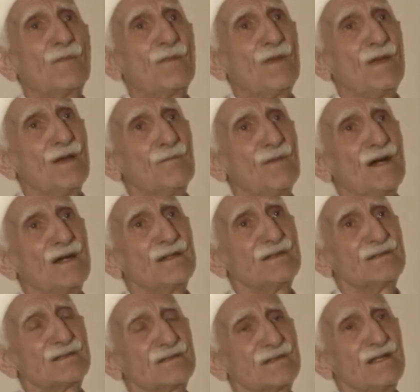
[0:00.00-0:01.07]
Yeah,
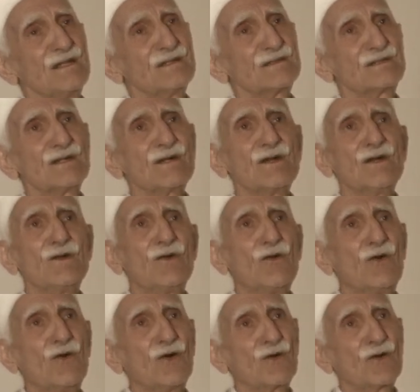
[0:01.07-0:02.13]
by staying single
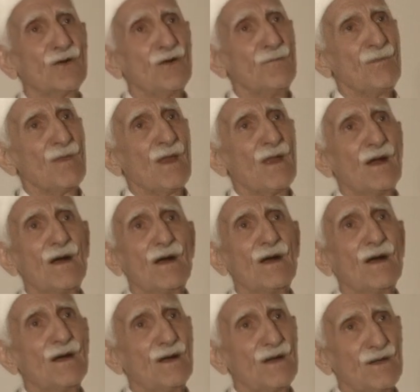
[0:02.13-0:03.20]
or
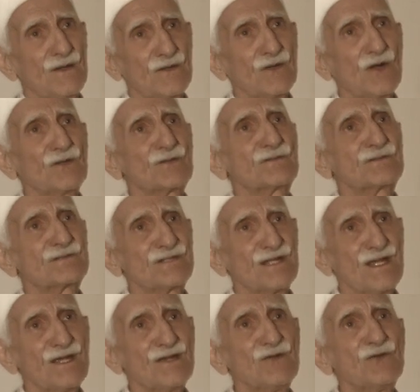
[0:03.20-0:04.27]
not
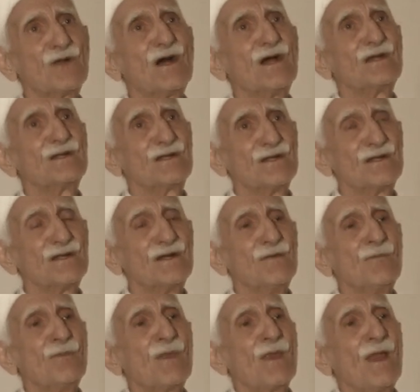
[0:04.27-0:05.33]
staying united.
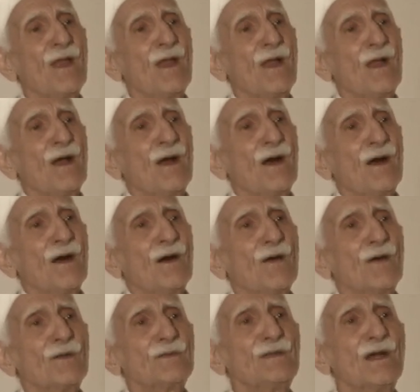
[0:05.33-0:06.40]

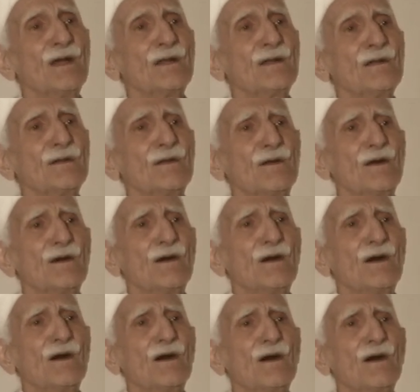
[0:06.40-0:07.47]
Then
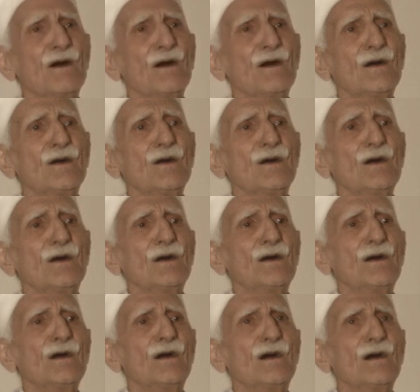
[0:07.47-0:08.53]

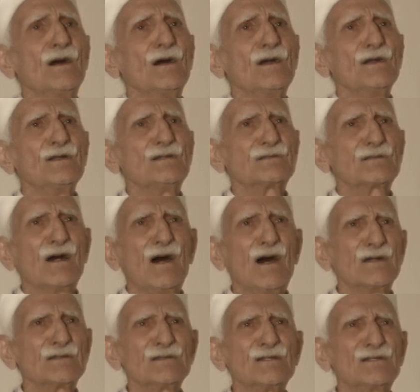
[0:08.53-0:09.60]
it's
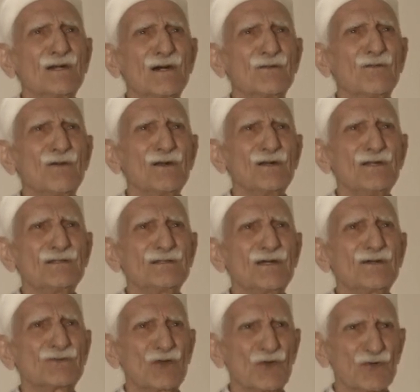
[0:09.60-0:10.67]
asked, the third one
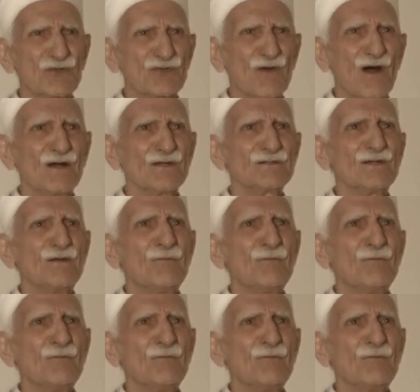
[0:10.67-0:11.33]
is Suroshvaj.